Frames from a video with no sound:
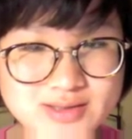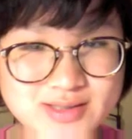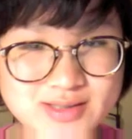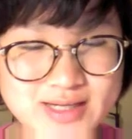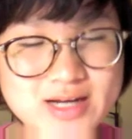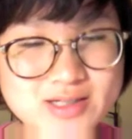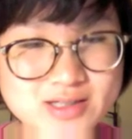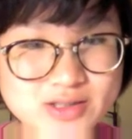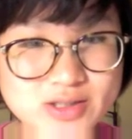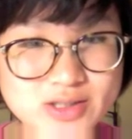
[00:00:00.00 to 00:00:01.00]
get
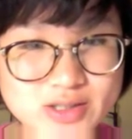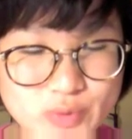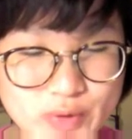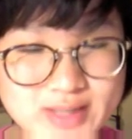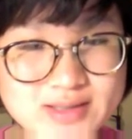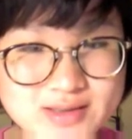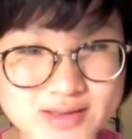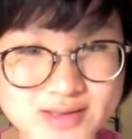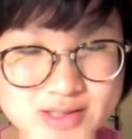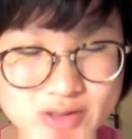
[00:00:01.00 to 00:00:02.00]
a great
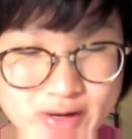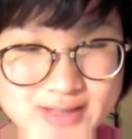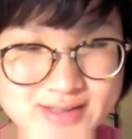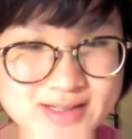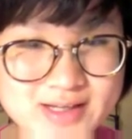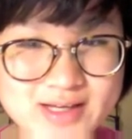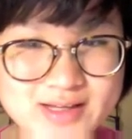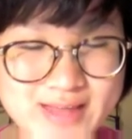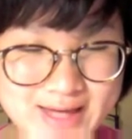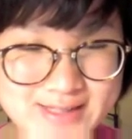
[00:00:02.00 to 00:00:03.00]
grade
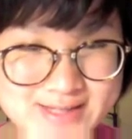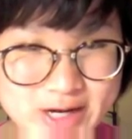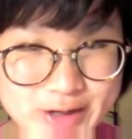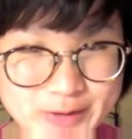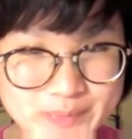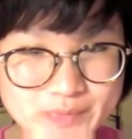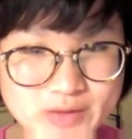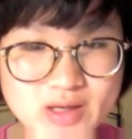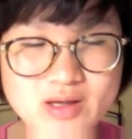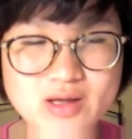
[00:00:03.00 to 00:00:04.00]
next time,
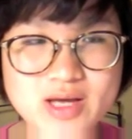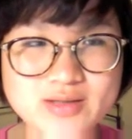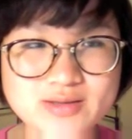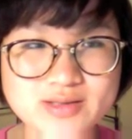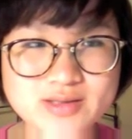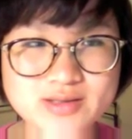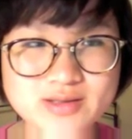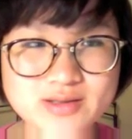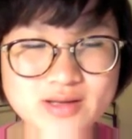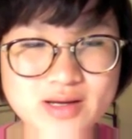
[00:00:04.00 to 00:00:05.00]
and
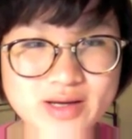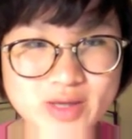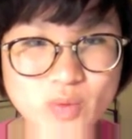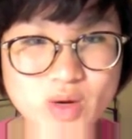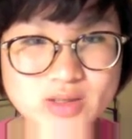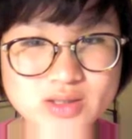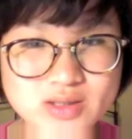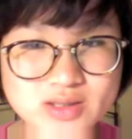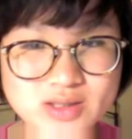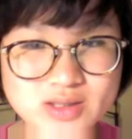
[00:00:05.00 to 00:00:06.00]
he
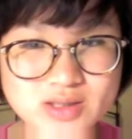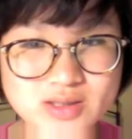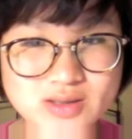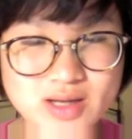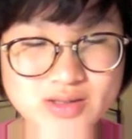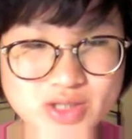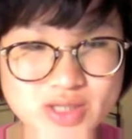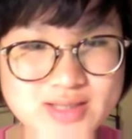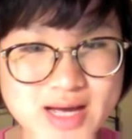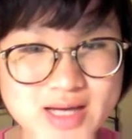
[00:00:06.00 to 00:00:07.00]
would
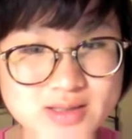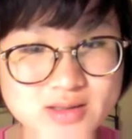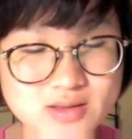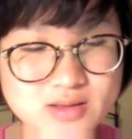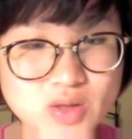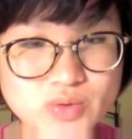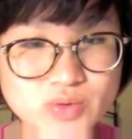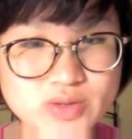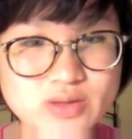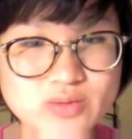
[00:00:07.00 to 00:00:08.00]
adjust us go
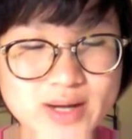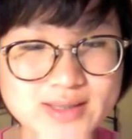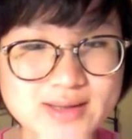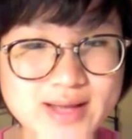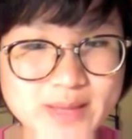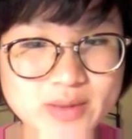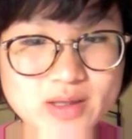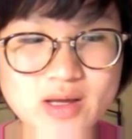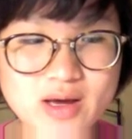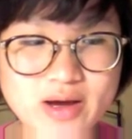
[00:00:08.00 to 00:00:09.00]
to the writing lab.
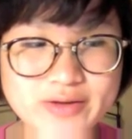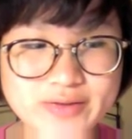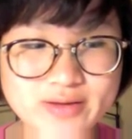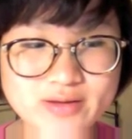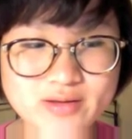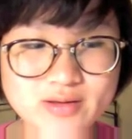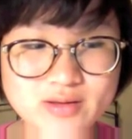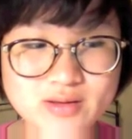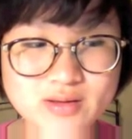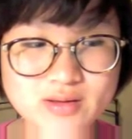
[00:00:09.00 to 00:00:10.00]
I think
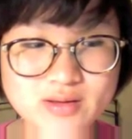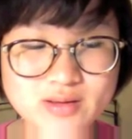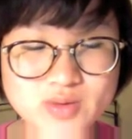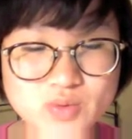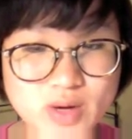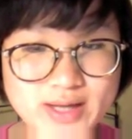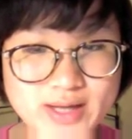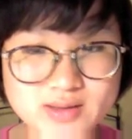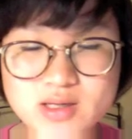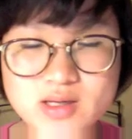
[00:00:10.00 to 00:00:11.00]
it's
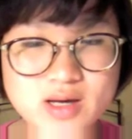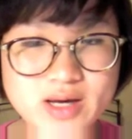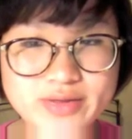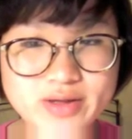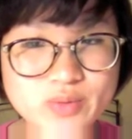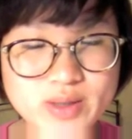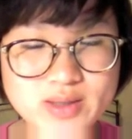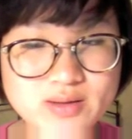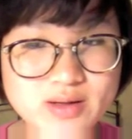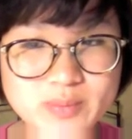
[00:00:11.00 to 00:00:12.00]
right. I think
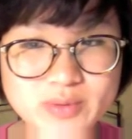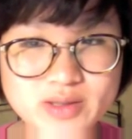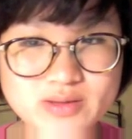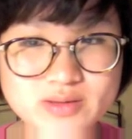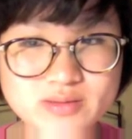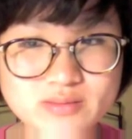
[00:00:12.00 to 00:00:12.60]
writing lab is